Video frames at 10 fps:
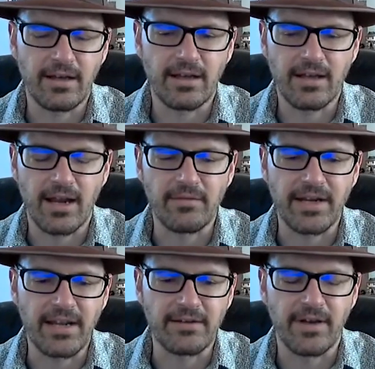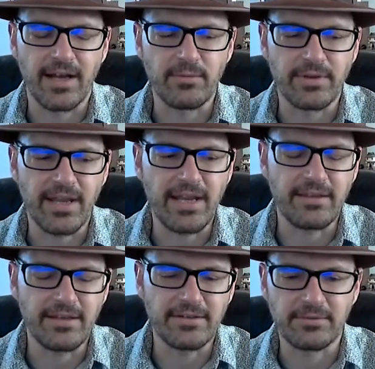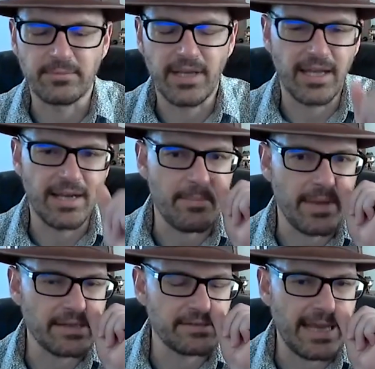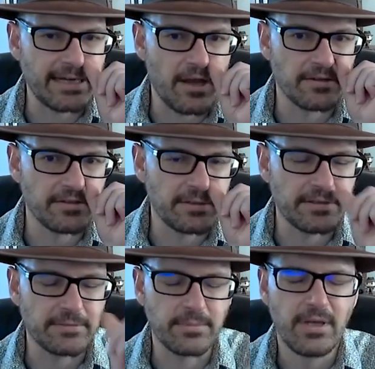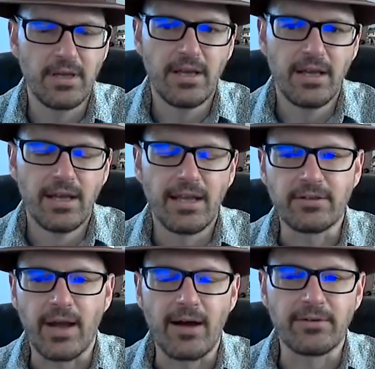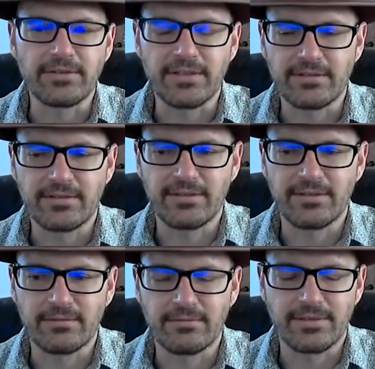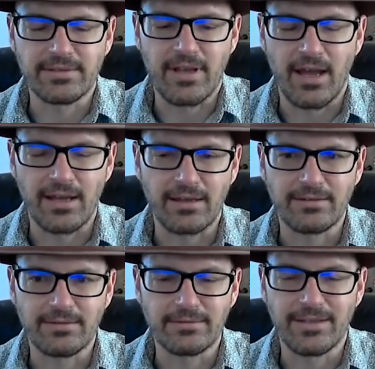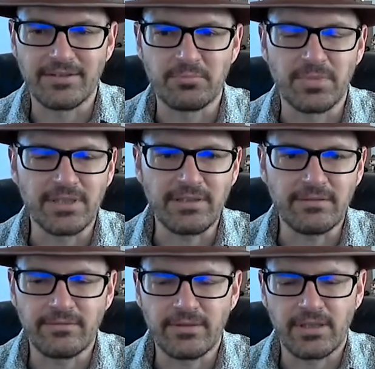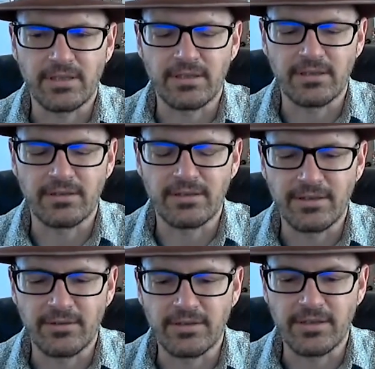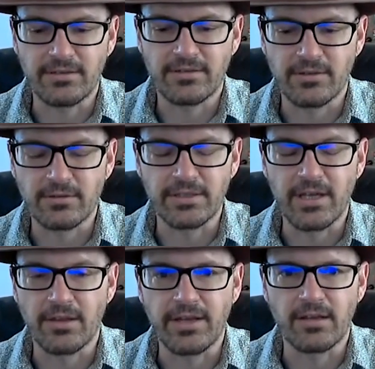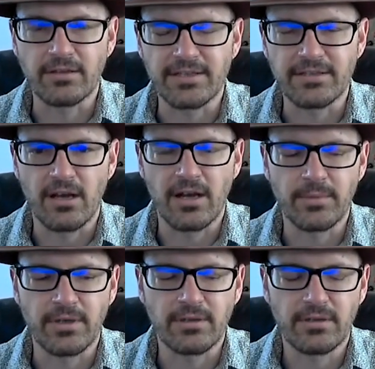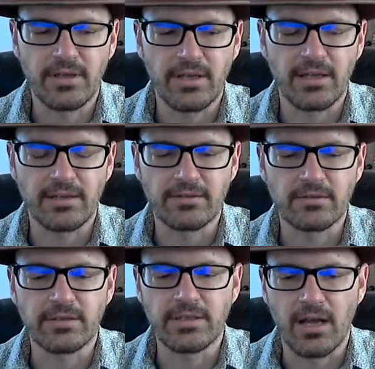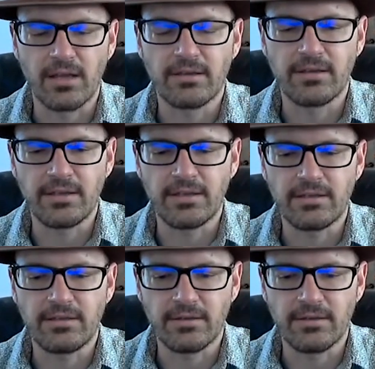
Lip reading: kind of identified with atheism and at best agnosticism. And so how is this, this guy who doesn't believe in, certainly not the LDS dogma and certainly not the,